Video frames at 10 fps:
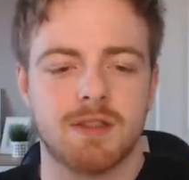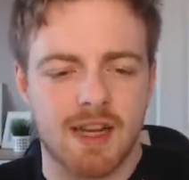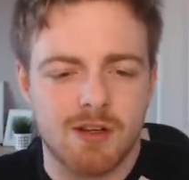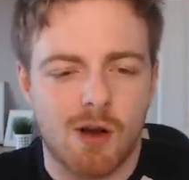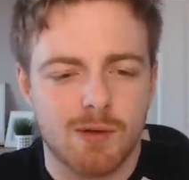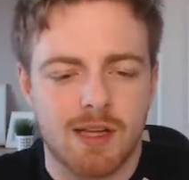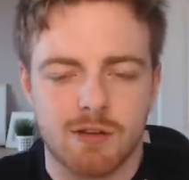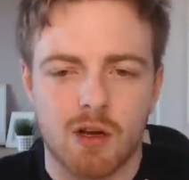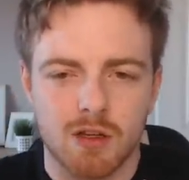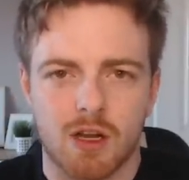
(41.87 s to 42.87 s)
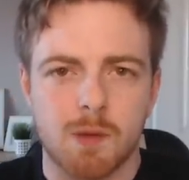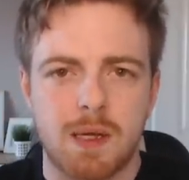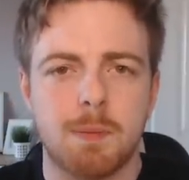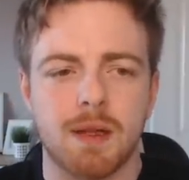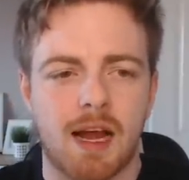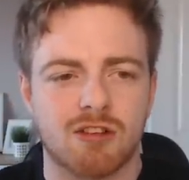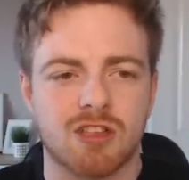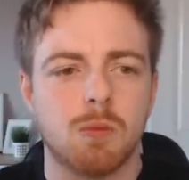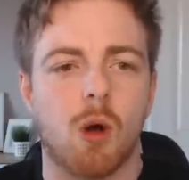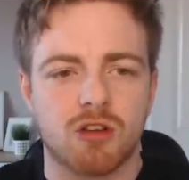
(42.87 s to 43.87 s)
because I know that not a lot of people
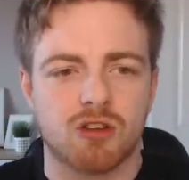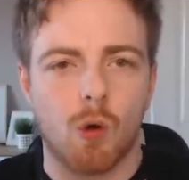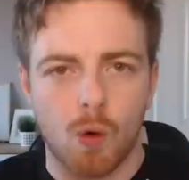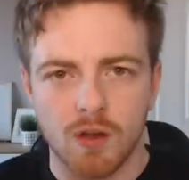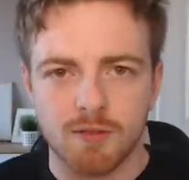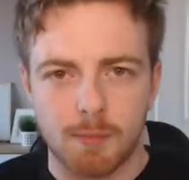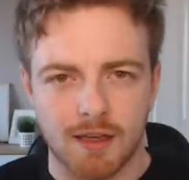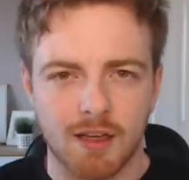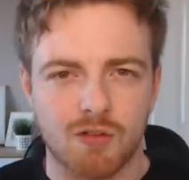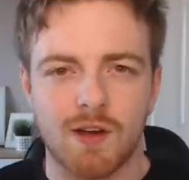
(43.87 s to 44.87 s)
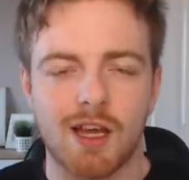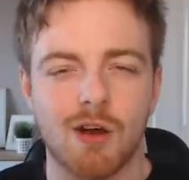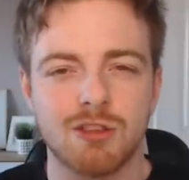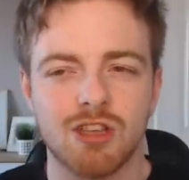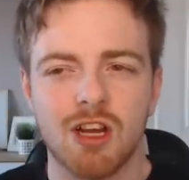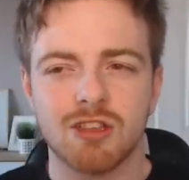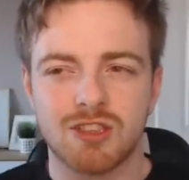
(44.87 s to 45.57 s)
actually watched all of my glitch videos,